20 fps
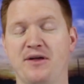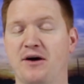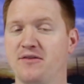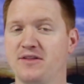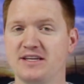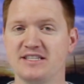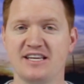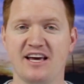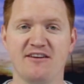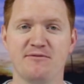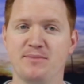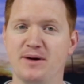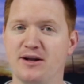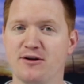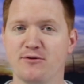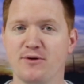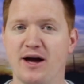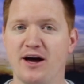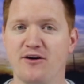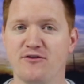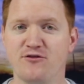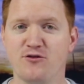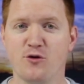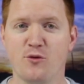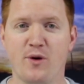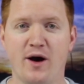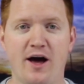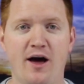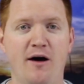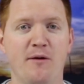Now, these have been around for
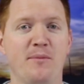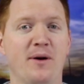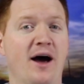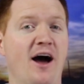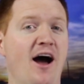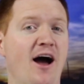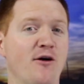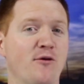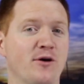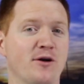a while, but I